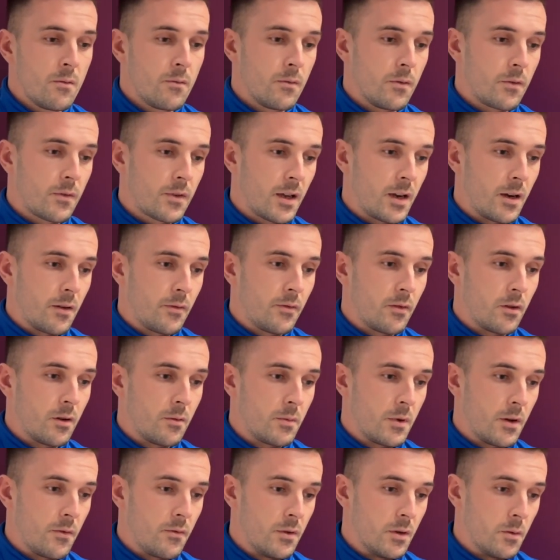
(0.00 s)
we've kind of
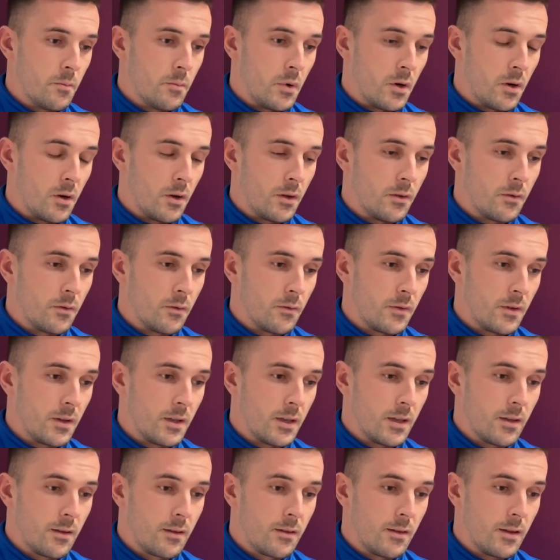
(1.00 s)
formed a real bond over
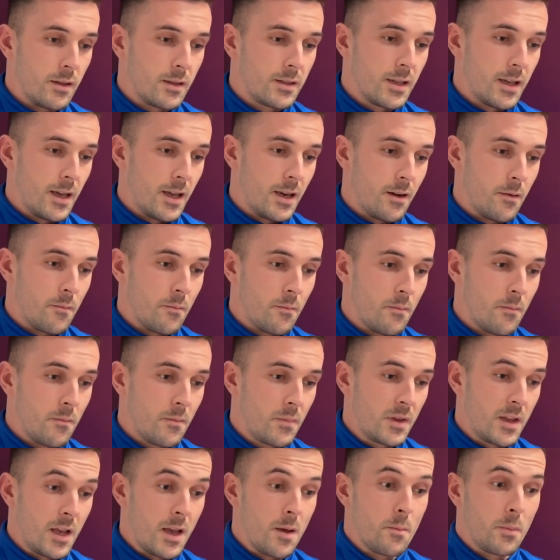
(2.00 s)
the
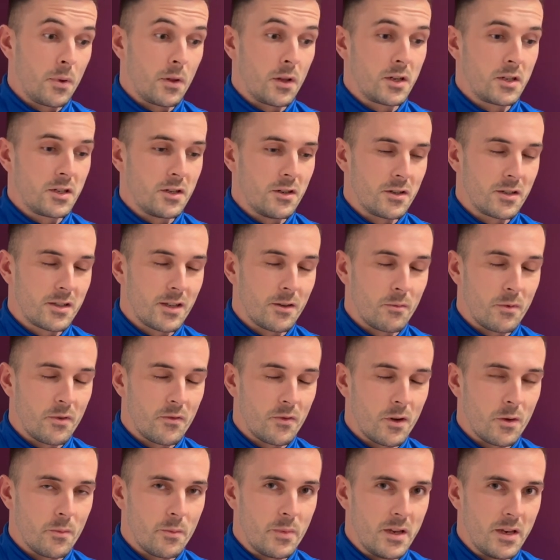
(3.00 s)
10 plus years that we've
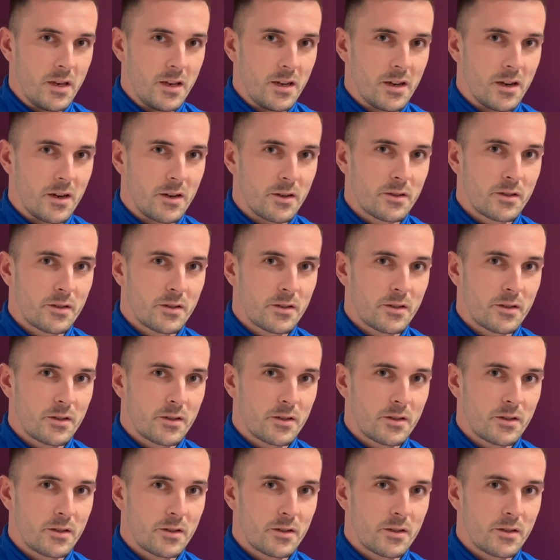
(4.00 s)
all been here.